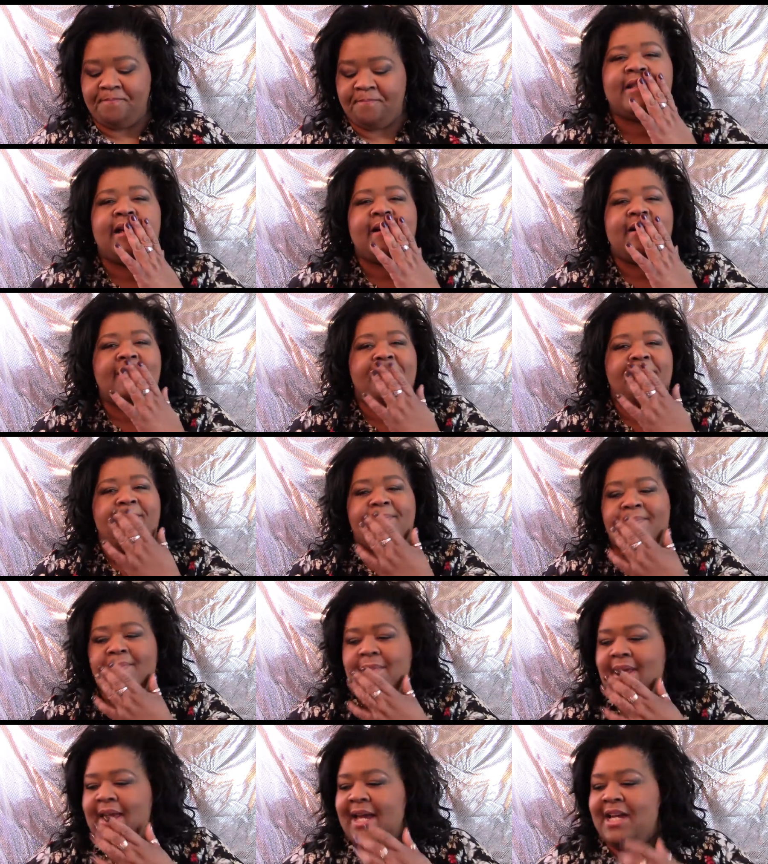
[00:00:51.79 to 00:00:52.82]
So
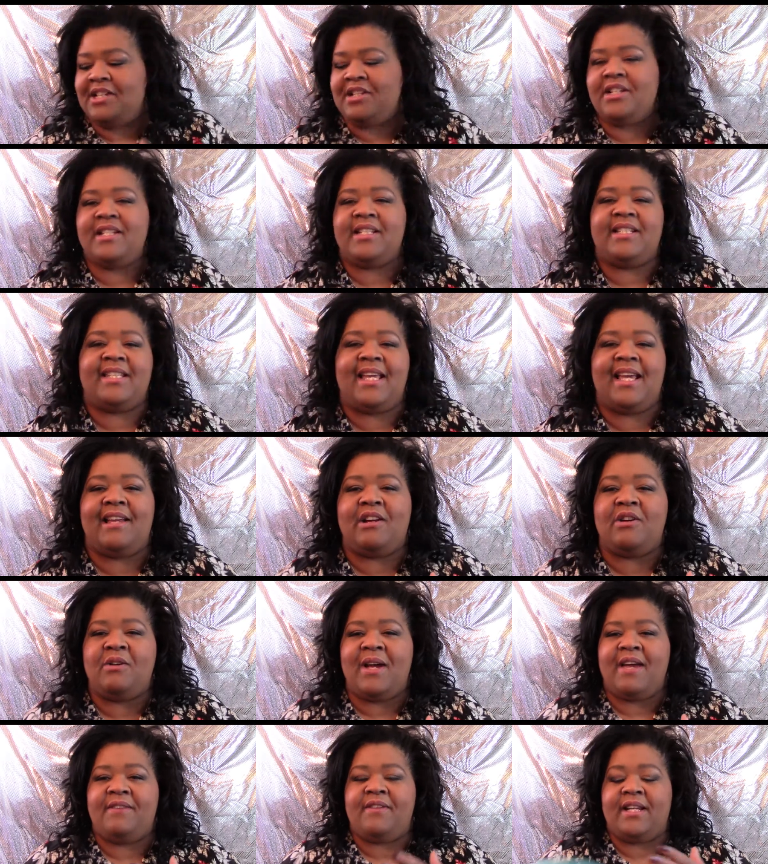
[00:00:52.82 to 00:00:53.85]
as you can see, I
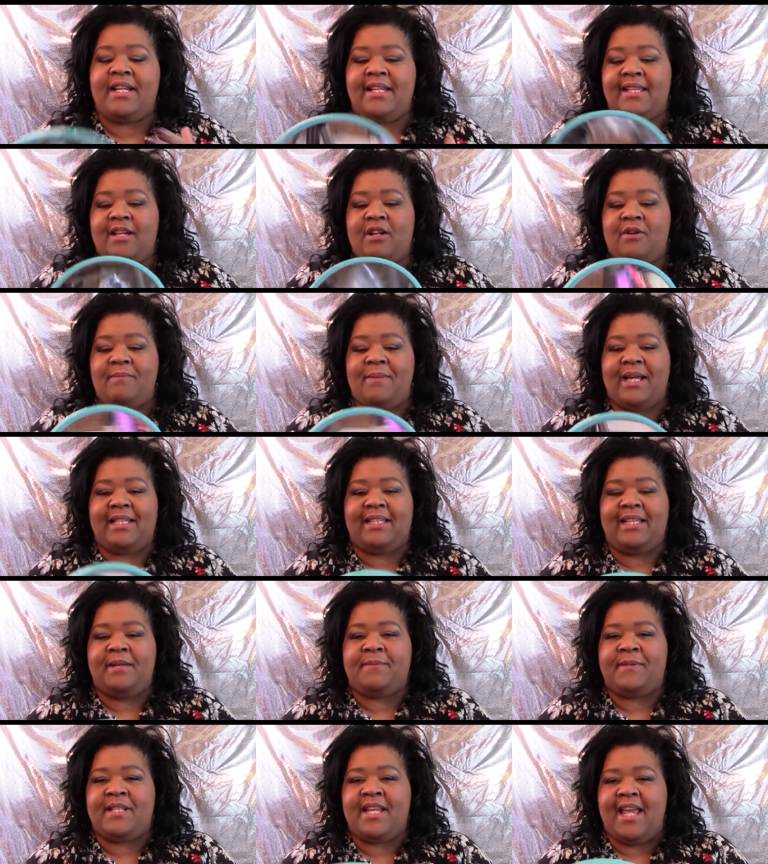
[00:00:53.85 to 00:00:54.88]
don't have anything on my
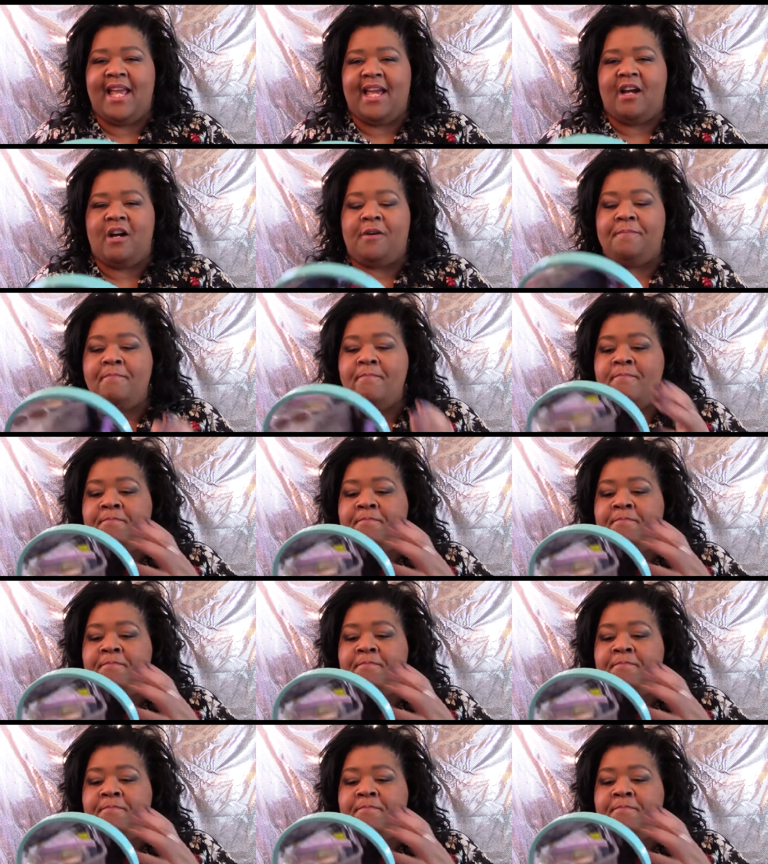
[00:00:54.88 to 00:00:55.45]
lips now.